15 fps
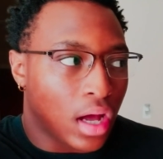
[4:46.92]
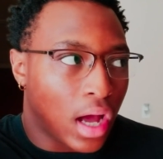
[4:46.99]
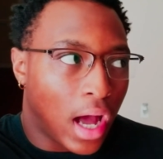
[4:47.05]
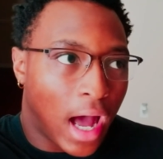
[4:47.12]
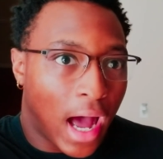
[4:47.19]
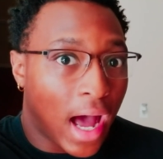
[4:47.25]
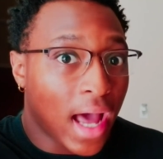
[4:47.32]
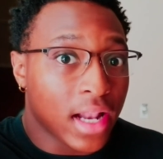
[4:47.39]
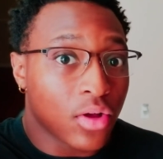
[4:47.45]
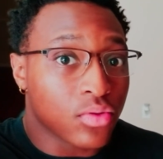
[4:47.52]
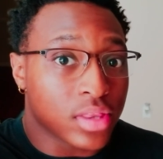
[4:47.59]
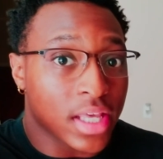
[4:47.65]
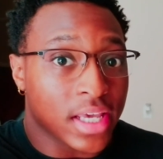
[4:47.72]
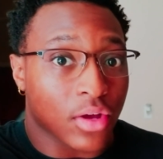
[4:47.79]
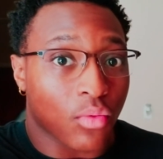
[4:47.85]
I don't
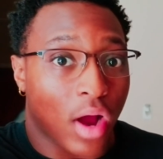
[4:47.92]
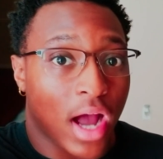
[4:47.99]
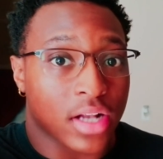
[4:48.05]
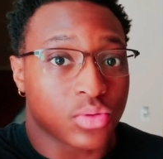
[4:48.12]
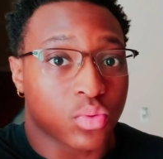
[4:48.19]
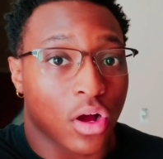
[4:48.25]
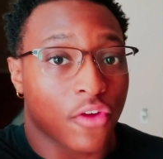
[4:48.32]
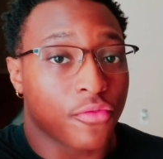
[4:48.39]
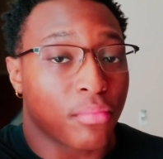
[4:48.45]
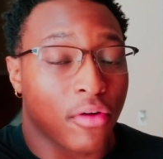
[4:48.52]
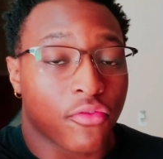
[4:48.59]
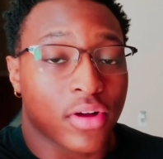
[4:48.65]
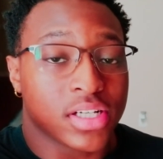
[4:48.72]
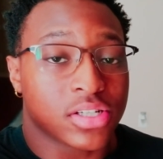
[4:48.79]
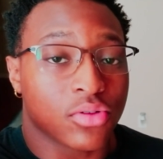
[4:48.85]
think it rides rough. My
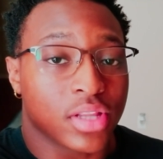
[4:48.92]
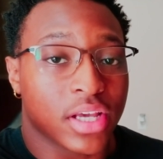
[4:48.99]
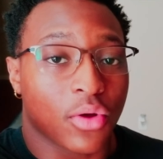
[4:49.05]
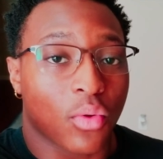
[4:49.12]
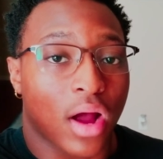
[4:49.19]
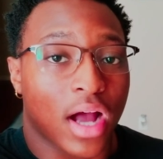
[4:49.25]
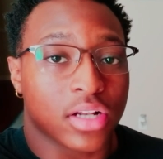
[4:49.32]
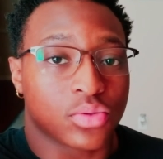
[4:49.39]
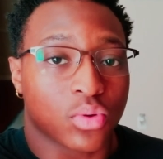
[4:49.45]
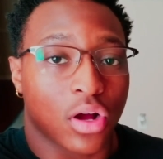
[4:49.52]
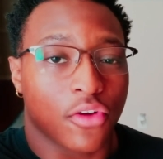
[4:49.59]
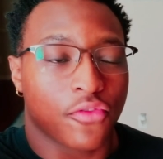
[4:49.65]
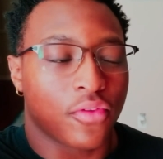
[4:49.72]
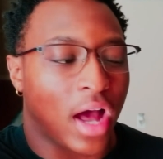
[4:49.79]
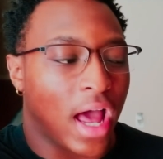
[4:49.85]
friends don't think it rides
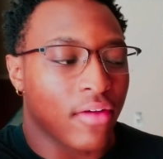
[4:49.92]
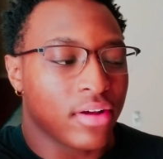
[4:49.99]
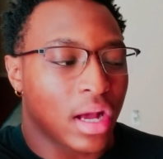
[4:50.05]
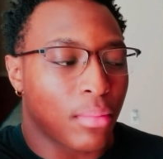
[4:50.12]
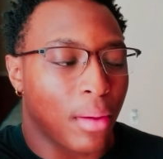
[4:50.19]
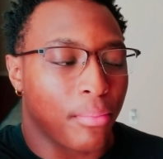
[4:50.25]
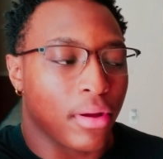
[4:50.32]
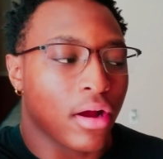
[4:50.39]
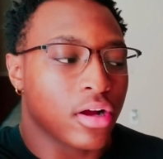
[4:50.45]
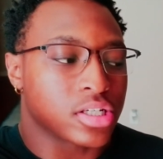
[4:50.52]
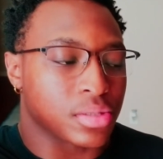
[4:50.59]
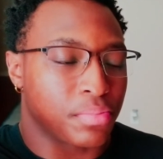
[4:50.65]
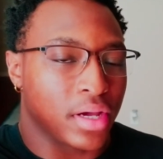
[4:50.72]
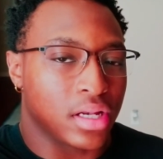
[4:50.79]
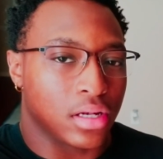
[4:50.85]
rough. I haven't got my parents'
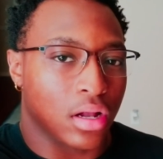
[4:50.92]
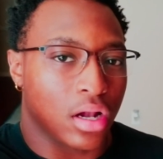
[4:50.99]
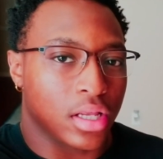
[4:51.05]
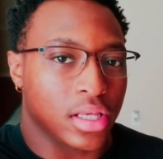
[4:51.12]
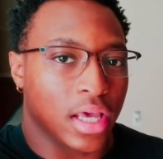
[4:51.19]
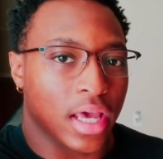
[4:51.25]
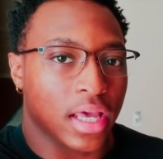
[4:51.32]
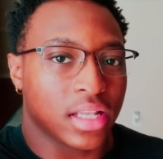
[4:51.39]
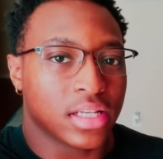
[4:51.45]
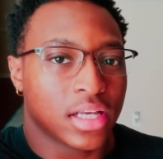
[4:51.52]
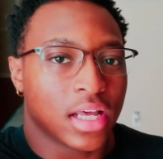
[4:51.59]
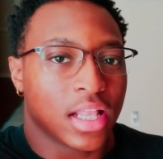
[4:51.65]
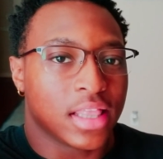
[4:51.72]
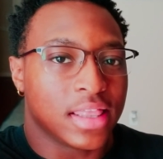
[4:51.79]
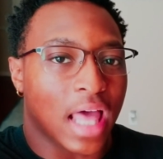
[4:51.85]
opinion on it yet.
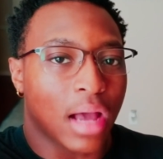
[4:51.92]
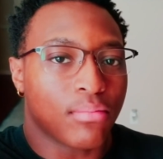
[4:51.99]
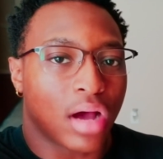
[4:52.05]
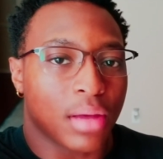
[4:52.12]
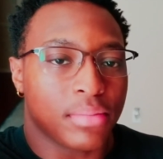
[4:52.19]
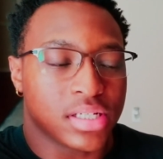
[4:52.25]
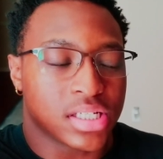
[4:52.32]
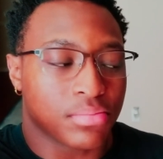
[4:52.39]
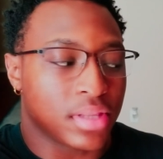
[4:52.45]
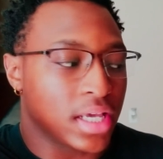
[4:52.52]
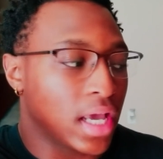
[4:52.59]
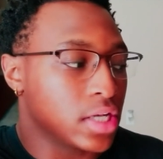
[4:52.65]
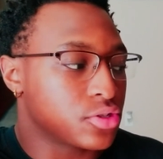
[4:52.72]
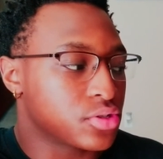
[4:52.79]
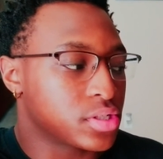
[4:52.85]
That might be something
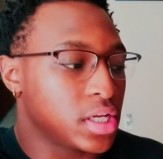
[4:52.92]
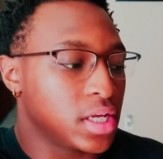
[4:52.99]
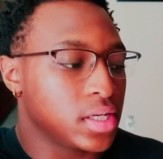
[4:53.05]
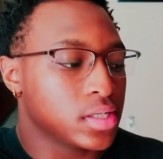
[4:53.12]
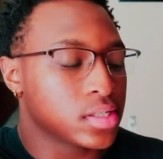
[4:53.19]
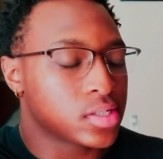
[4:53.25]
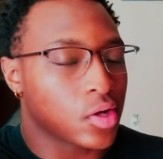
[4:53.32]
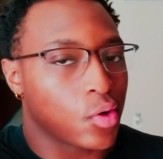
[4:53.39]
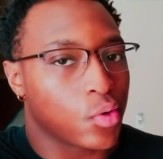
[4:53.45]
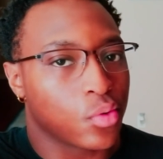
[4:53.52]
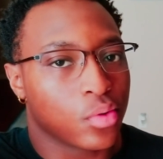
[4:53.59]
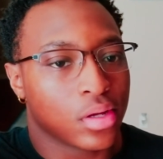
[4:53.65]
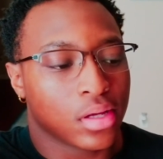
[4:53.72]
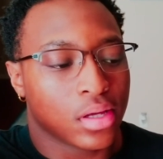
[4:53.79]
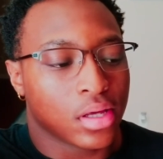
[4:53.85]
interesting. So,
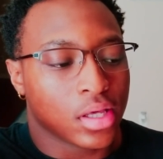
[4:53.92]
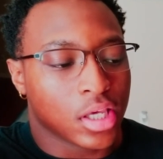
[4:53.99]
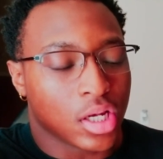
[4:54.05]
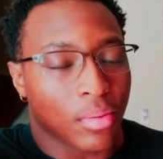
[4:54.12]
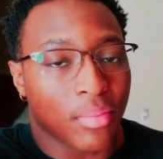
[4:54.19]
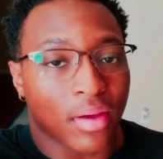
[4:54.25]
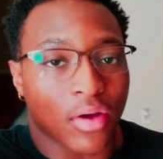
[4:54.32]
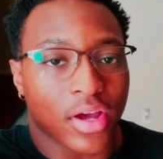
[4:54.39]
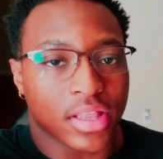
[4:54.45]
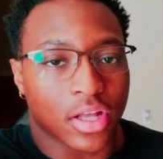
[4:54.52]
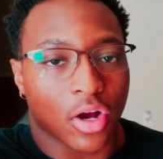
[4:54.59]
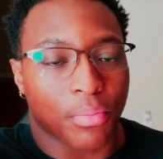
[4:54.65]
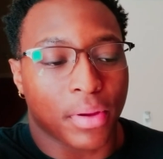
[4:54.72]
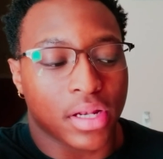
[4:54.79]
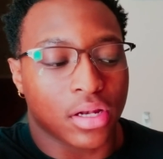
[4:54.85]
maybe I'll get
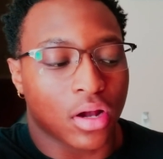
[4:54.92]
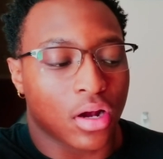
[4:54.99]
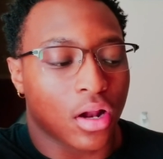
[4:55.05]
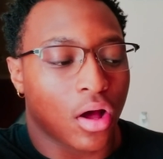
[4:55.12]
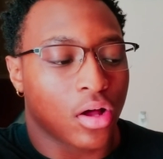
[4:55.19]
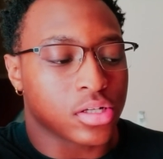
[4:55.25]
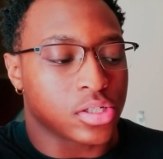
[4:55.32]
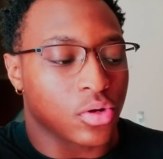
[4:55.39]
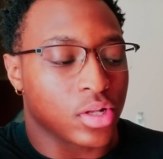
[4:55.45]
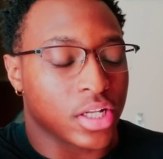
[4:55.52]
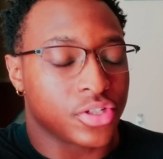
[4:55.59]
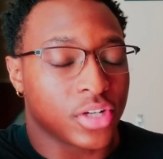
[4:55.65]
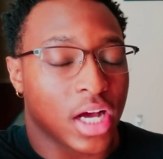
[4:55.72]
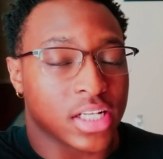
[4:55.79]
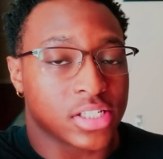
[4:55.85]
their opinion on it also and let
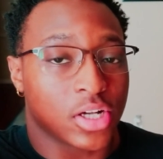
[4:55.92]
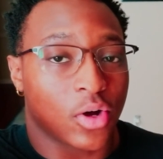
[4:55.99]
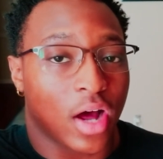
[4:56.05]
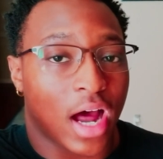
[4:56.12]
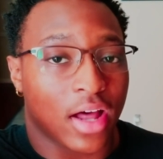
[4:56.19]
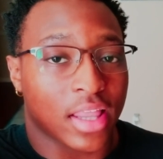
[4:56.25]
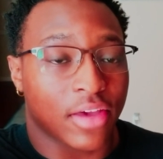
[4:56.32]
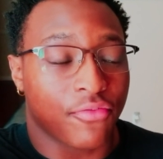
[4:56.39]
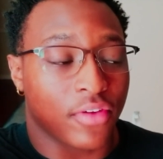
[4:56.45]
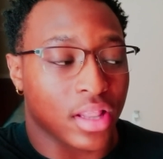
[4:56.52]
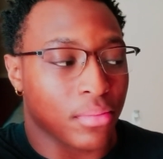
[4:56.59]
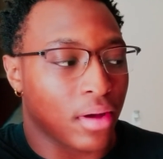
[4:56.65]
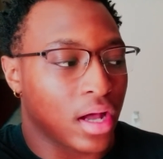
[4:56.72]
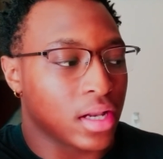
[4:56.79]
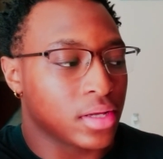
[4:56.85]
you guys know how they feel
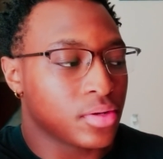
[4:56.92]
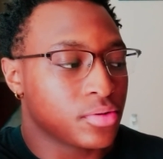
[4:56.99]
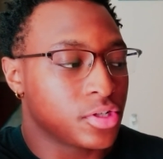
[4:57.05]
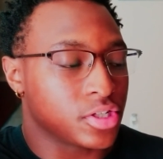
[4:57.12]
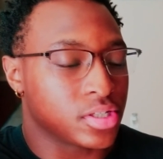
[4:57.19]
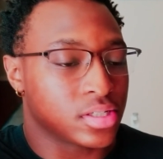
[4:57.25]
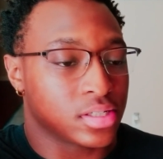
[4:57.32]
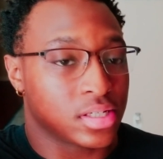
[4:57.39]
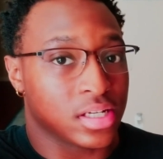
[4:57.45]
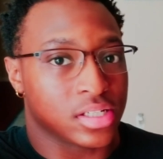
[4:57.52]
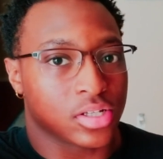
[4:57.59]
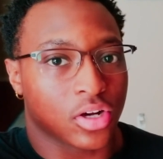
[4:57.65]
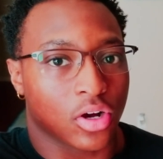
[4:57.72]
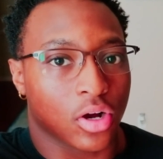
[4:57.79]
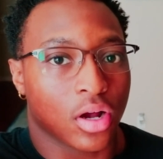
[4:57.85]
about it. Just since
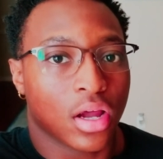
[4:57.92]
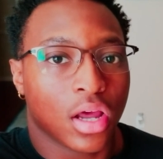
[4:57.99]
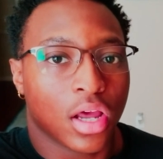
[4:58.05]
they're,